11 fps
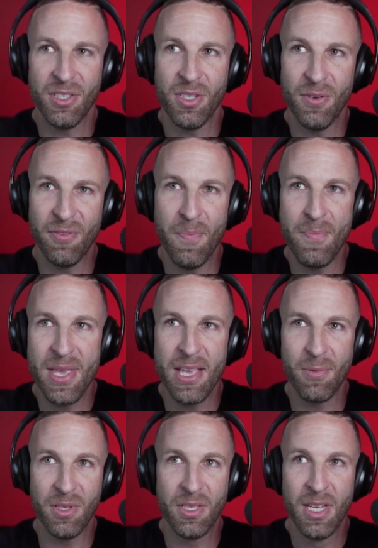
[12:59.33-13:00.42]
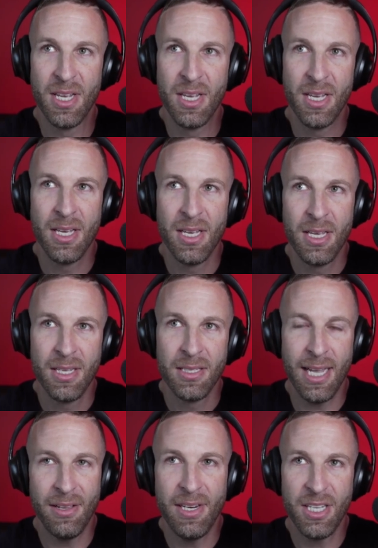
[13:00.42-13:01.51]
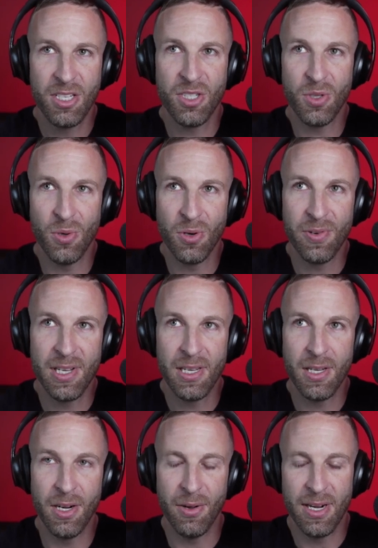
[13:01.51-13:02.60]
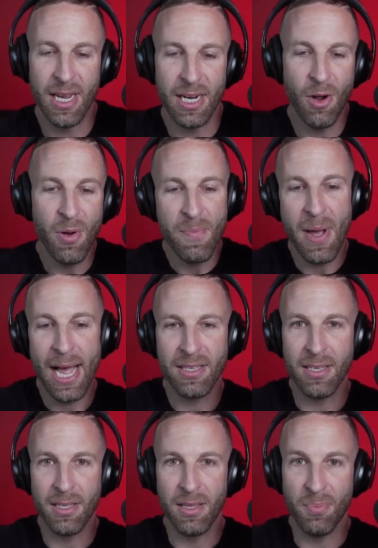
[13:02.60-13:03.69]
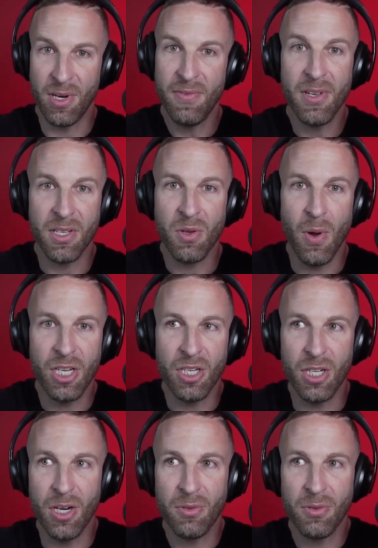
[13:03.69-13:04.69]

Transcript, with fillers: So for me, it was telling a story, you know, and, and going back to the previous question, you know,